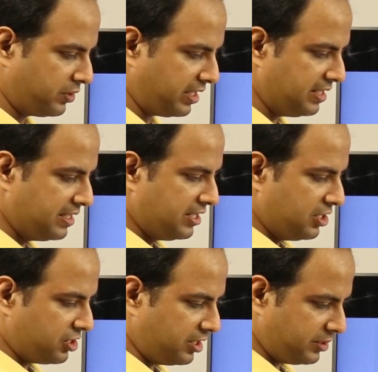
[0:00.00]
Okay,
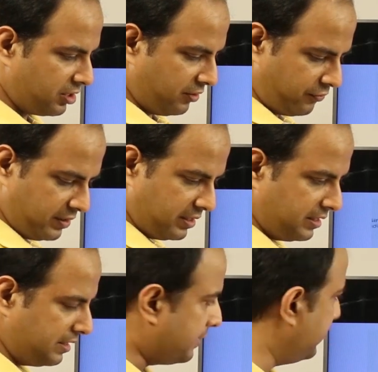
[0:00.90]
so let me sort of
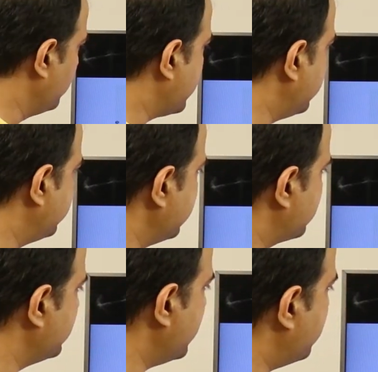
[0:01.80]
relook at this. So there are